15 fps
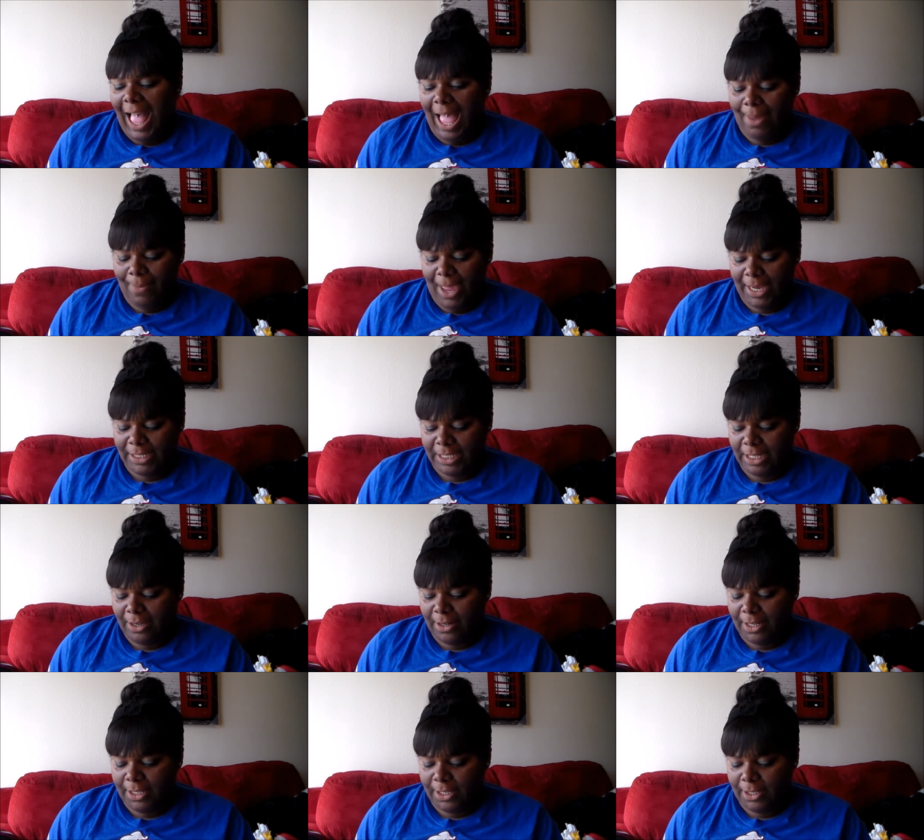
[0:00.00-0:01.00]
I'm actually
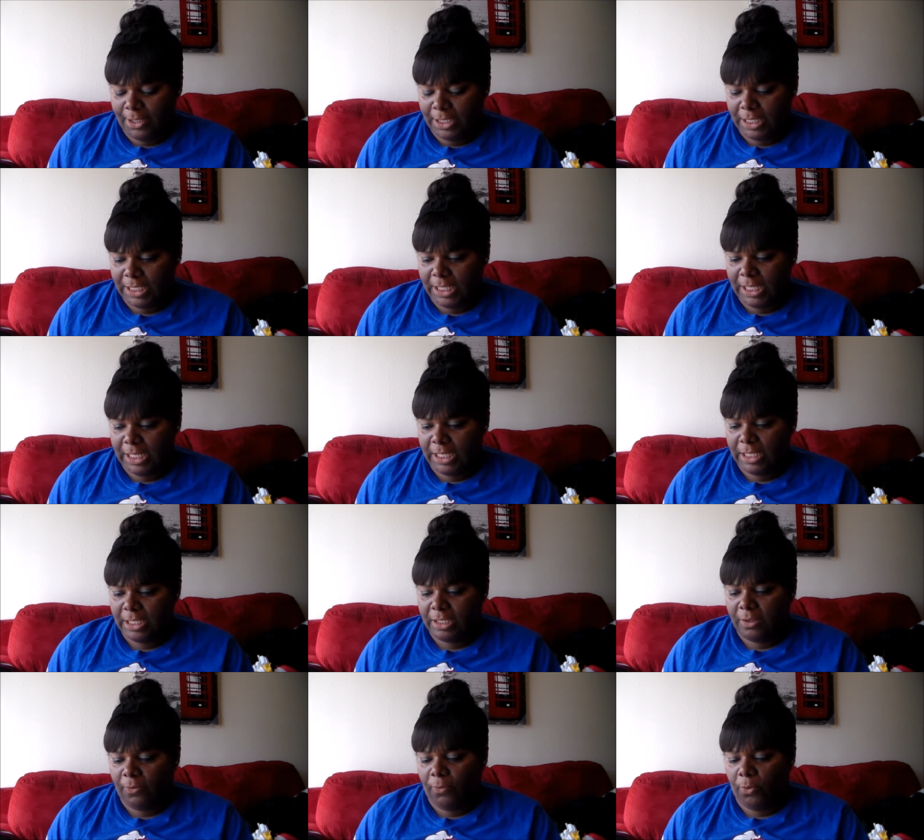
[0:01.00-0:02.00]
going to use
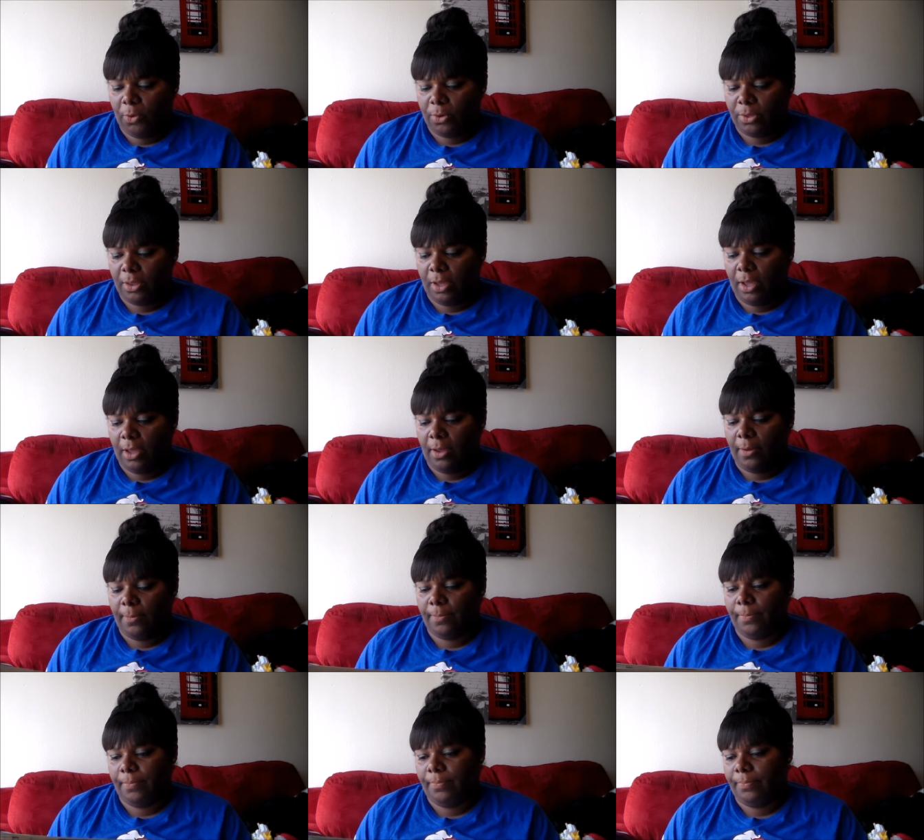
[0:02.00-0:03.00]
these for the,
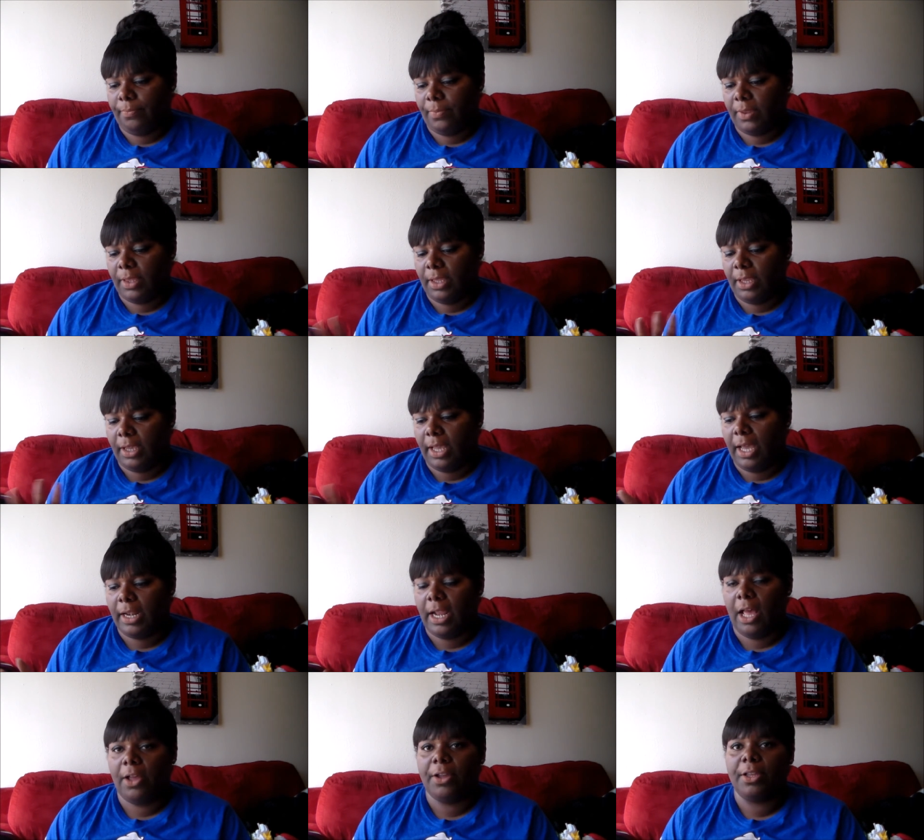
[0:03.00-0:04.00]
um, to
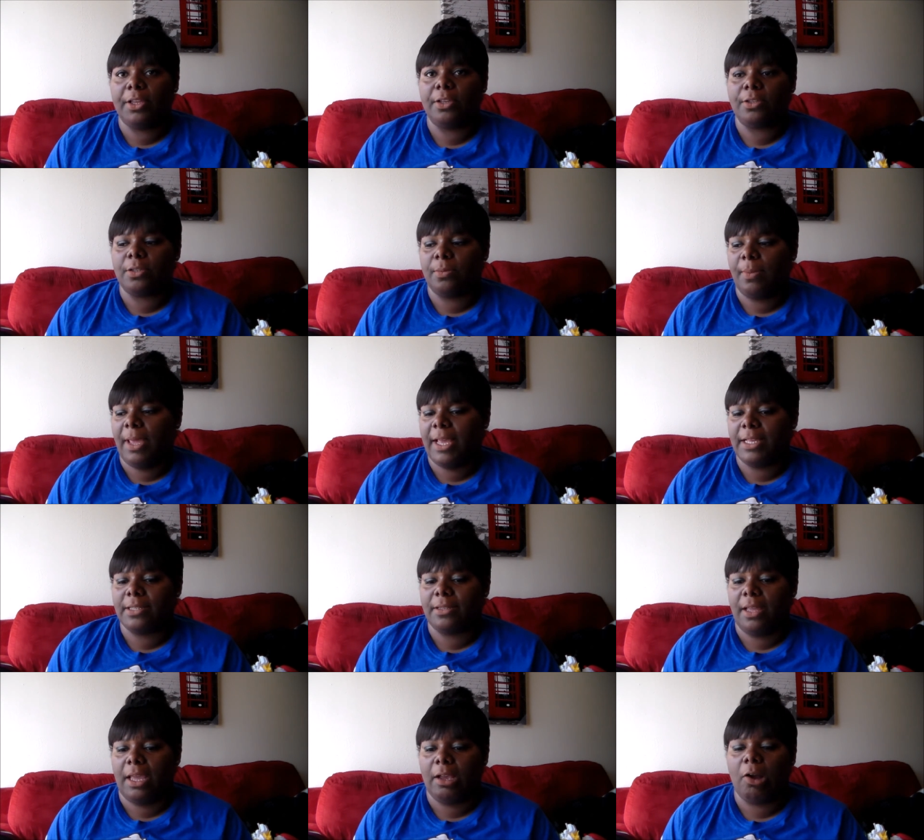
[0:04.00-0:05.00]
cut out and use them
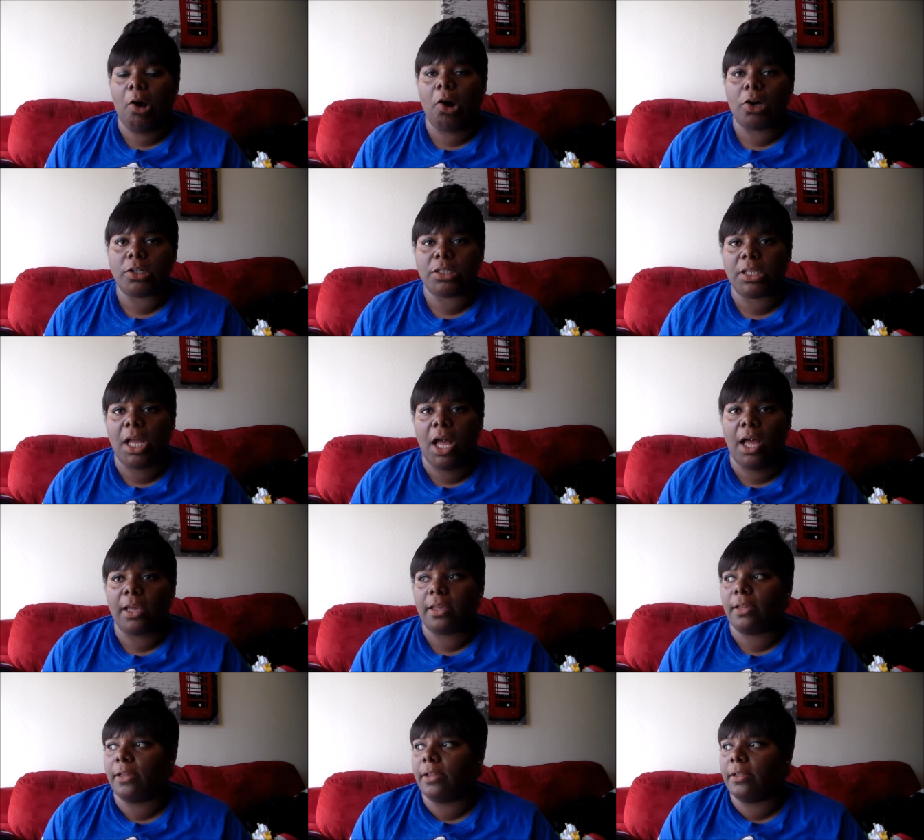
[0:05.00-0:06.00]
as like car
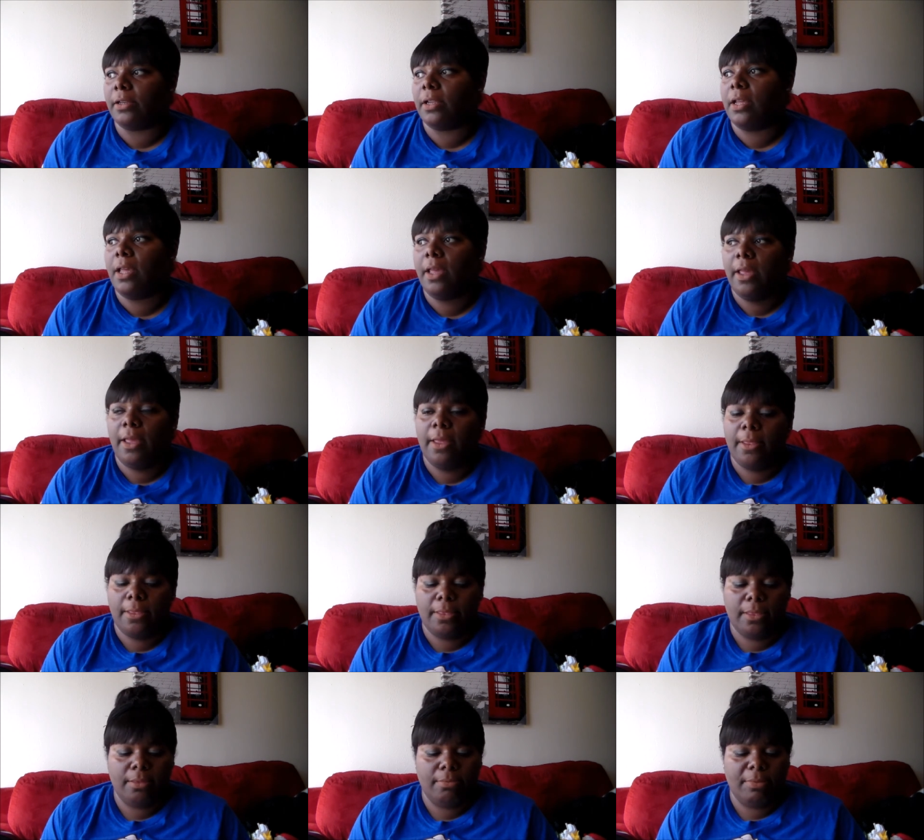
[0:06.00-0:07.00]
stock and
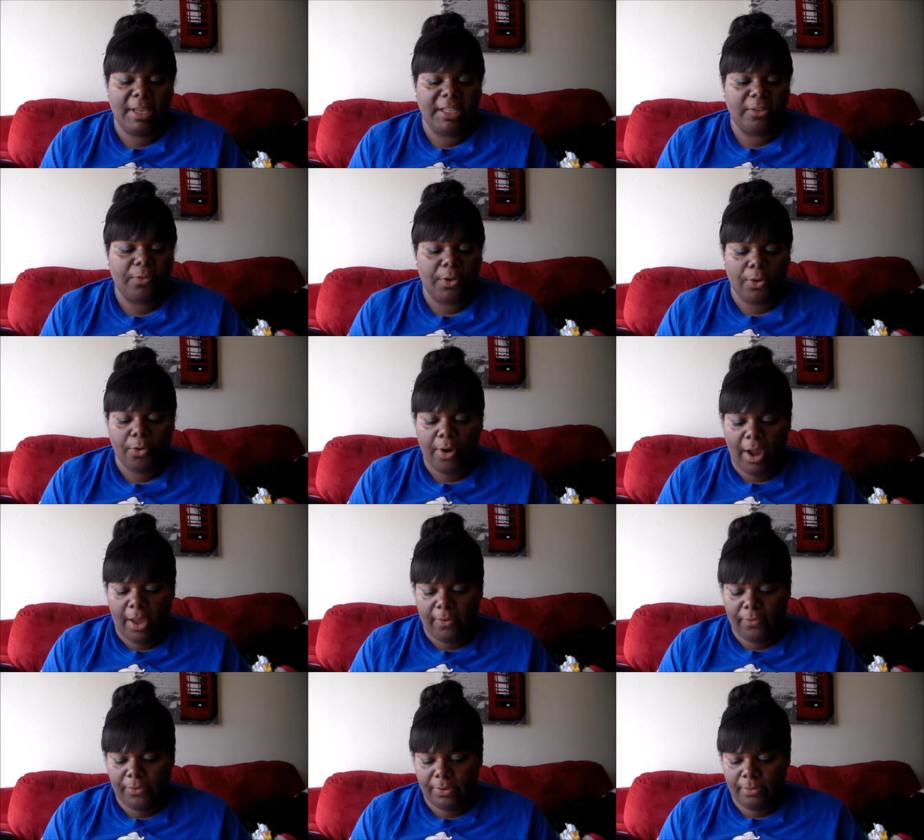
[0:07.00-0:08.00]
things for
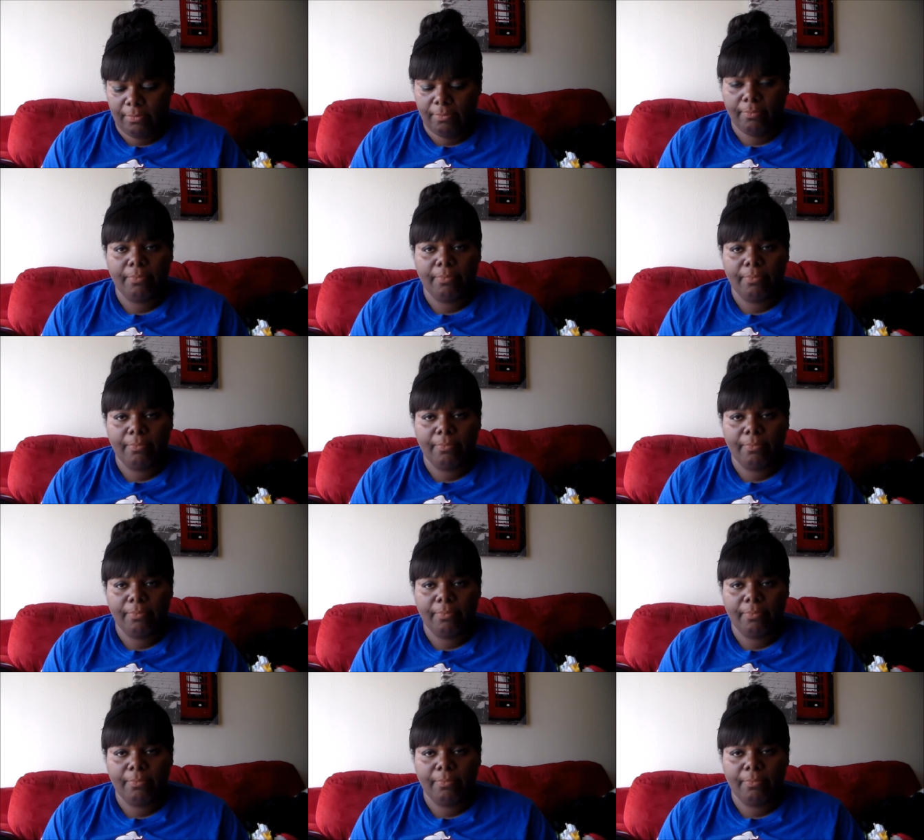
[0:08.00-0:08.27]
crafts,